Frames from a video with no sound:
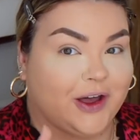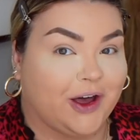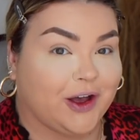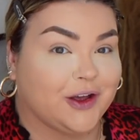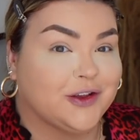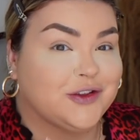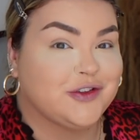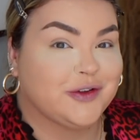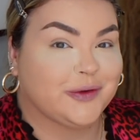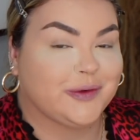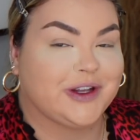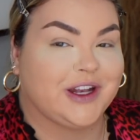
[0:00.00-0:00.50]

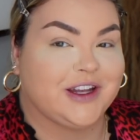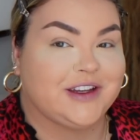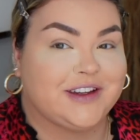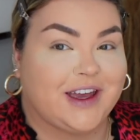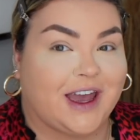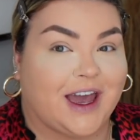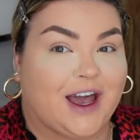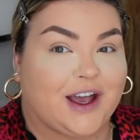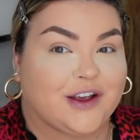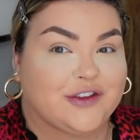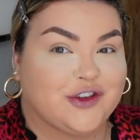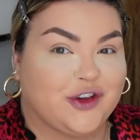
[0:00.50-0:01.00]
also wanted to
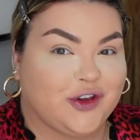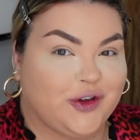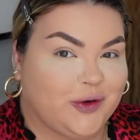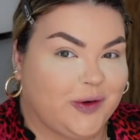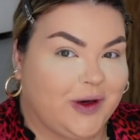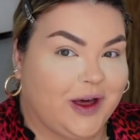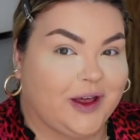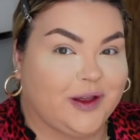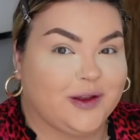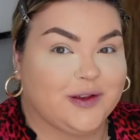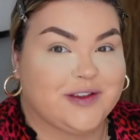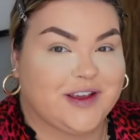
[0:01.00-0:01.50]
ask who
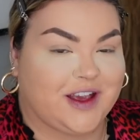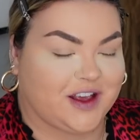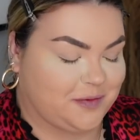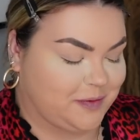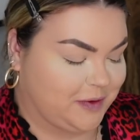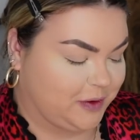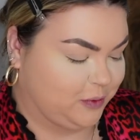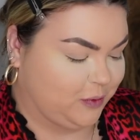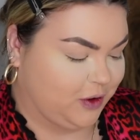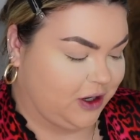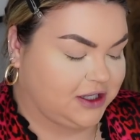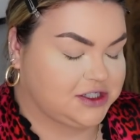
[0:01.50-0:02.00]
else has
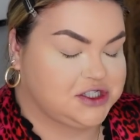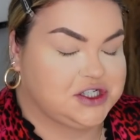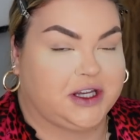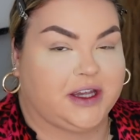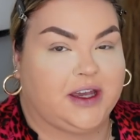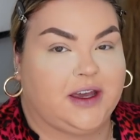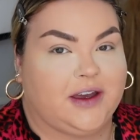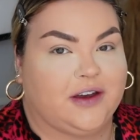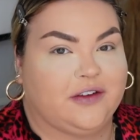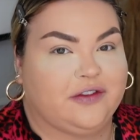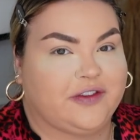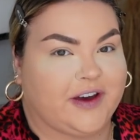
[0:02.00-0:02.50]
been
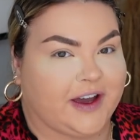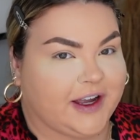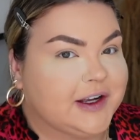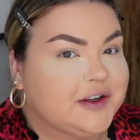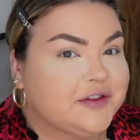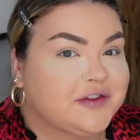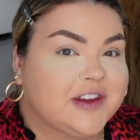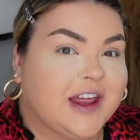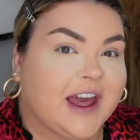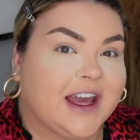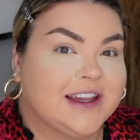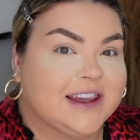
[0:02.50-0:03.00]
watching
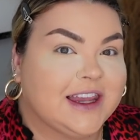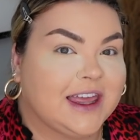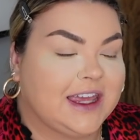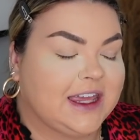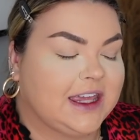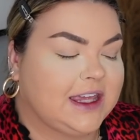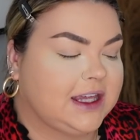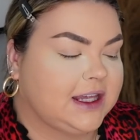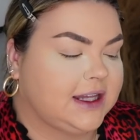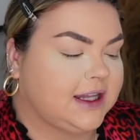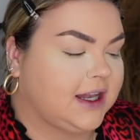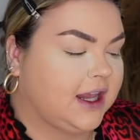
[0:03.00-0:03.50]
Firefly
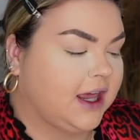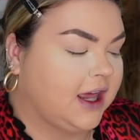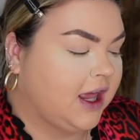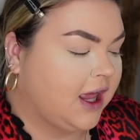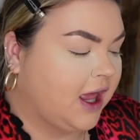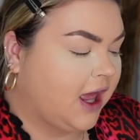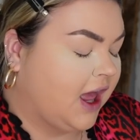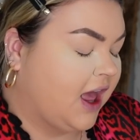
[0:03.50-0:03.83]
Lane?